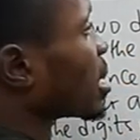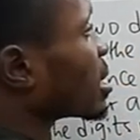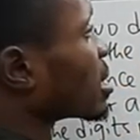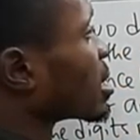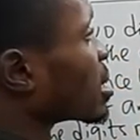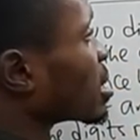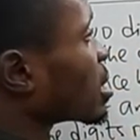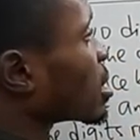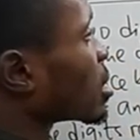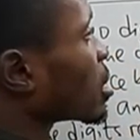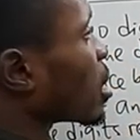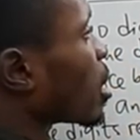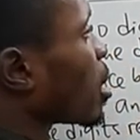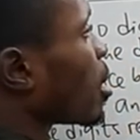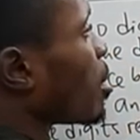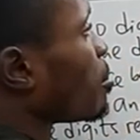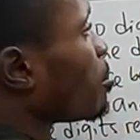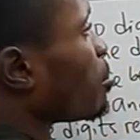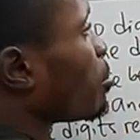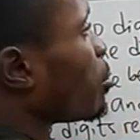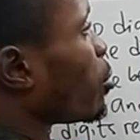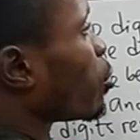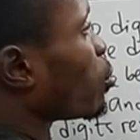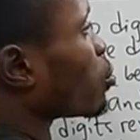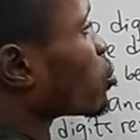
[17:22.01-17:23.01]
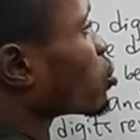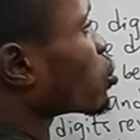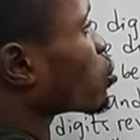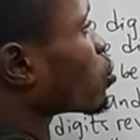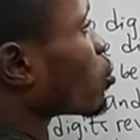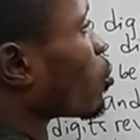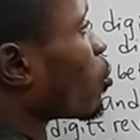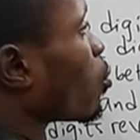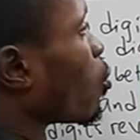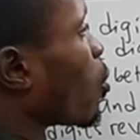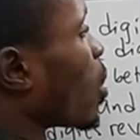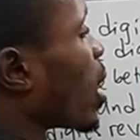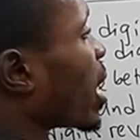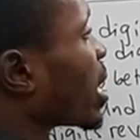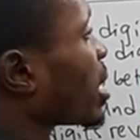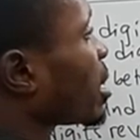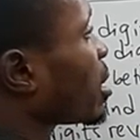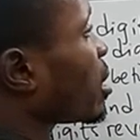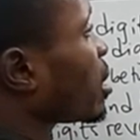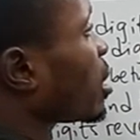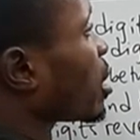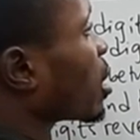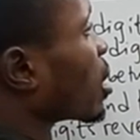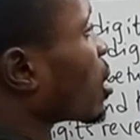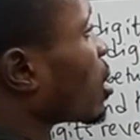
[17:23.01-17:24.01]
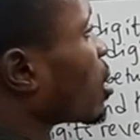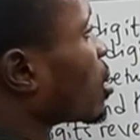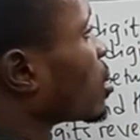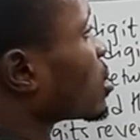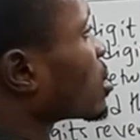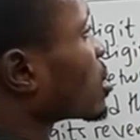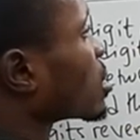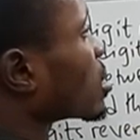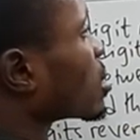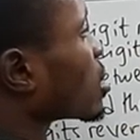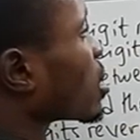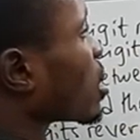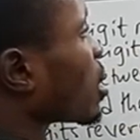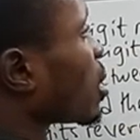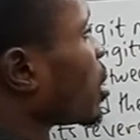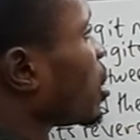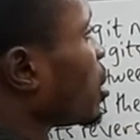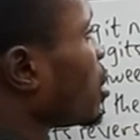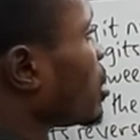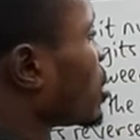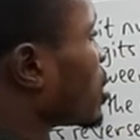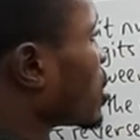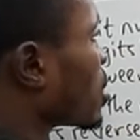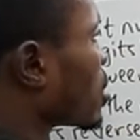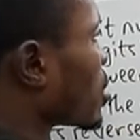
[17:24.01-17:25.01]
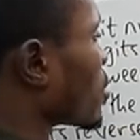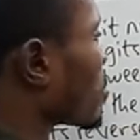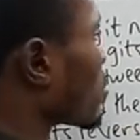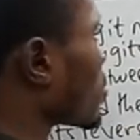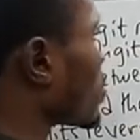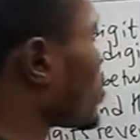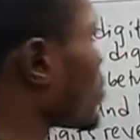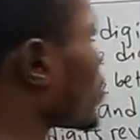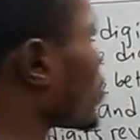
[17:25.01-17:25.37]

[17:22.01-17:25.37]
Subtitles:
X plus Y equals 8.